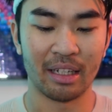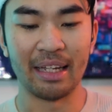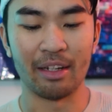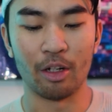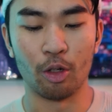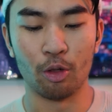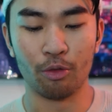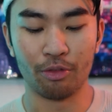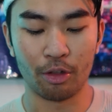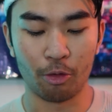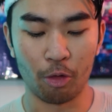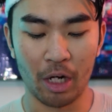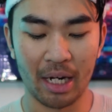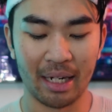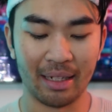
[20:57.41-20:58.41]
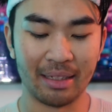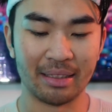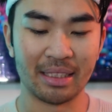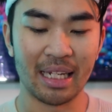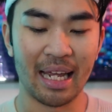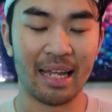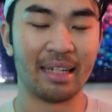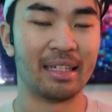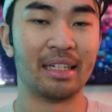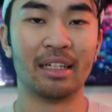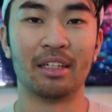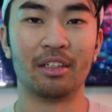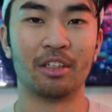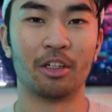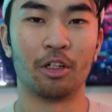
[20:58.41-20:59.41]
it overrides any
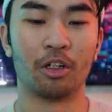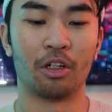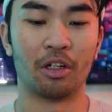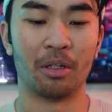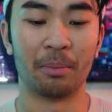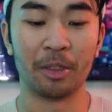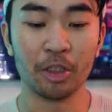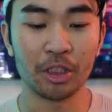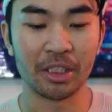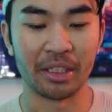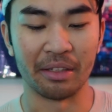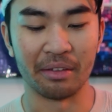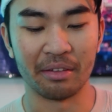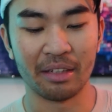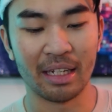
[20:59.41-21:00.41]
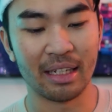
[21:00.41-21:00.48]
other emotion,